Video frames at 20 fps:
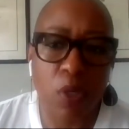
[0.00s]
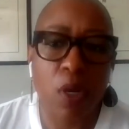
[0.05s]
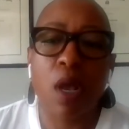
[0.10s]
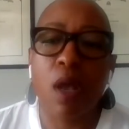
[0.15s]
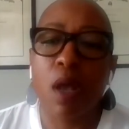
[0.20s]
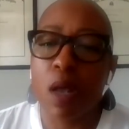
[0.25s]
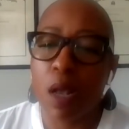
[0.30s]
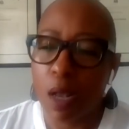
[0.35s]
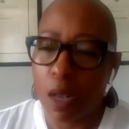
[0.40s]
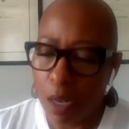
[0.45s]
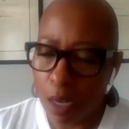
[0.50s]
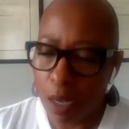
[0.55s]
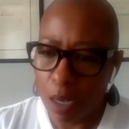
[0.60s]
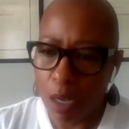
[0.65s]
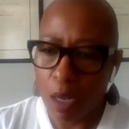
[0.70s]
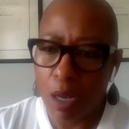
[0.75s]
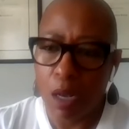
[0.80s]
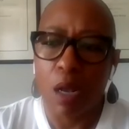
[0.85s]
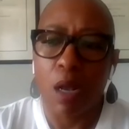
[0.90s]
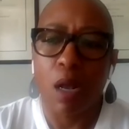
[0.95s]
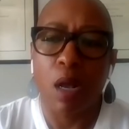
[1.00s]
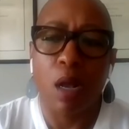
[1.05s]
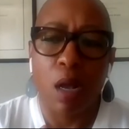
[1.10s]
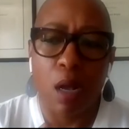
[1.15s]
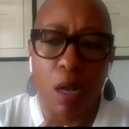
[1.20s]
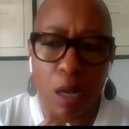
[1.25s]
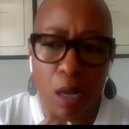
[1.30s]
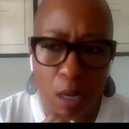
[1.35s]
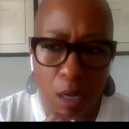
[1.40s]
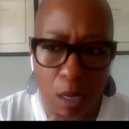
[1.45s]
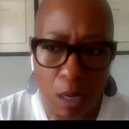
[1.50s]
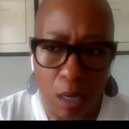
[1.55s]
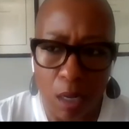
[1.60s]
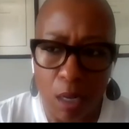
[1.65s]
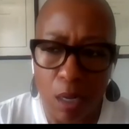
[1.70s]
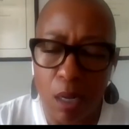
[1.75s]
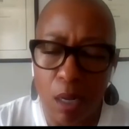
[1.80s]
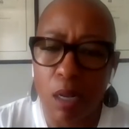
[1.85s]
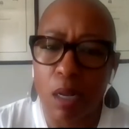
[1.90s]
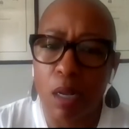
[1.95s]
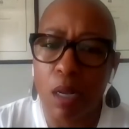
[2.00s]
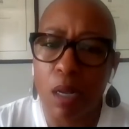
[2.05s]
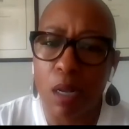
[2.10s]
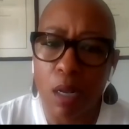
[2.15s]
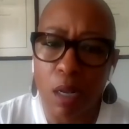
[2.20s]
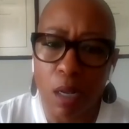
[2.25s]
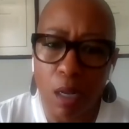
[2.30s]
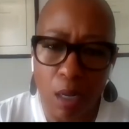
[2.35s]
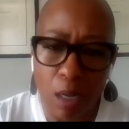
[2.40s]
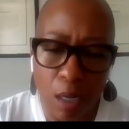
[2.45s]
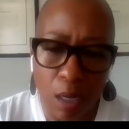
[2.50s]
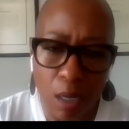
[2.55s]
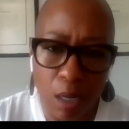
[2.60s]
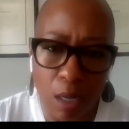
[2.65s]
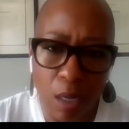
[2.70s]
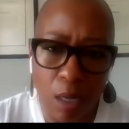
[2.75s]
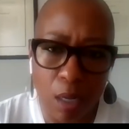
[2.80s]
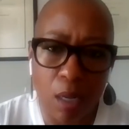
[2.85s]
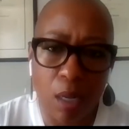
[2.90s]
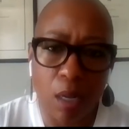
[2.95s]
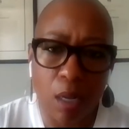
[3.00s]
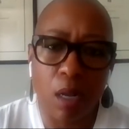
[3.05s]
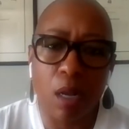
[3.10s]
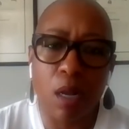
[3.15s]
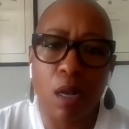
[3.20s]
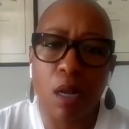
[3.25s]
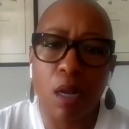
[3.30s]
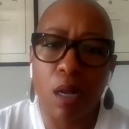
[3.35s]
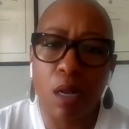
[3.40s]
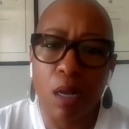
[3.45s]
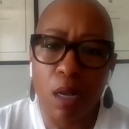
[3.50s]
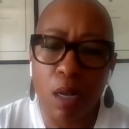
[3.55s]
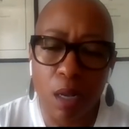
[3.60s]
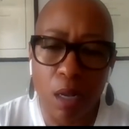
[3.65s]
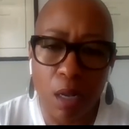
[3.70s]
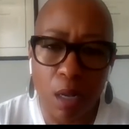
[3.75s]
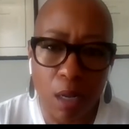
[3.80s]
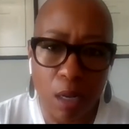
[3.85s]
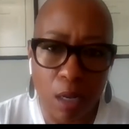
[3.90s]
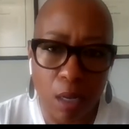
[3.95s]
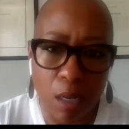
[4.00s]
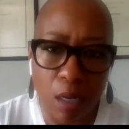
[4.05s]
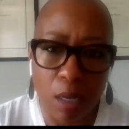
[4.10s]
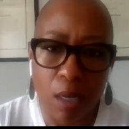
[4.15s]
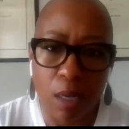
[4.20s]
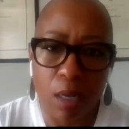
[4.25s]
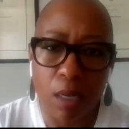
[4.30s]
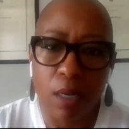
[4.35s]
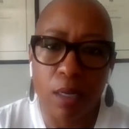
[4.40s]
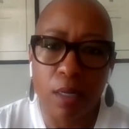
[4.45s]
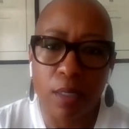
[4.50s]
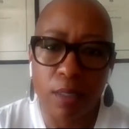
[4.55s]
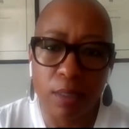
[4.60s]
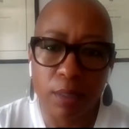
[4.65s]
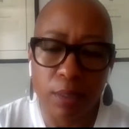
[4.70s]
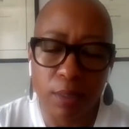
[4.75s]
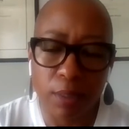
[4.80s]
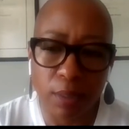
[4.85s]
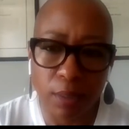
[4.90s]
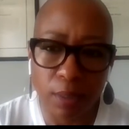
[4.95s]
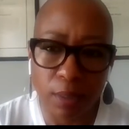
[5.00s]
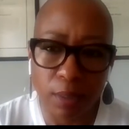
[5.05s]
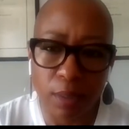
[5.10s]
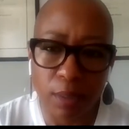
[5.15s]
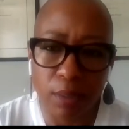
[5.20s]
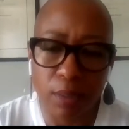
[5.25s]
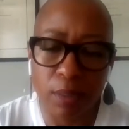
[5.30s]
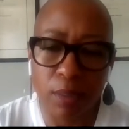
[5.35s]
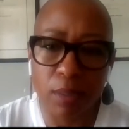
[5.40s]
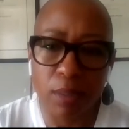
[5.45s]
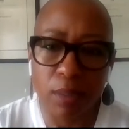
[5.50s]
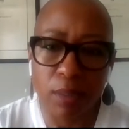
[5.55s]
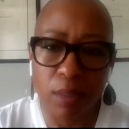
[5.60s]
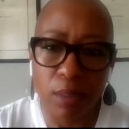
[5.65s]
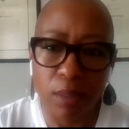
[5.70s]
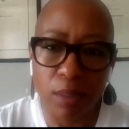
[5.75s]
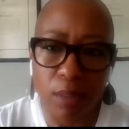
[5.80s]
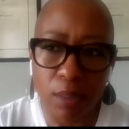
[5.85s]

This person isn't speaking.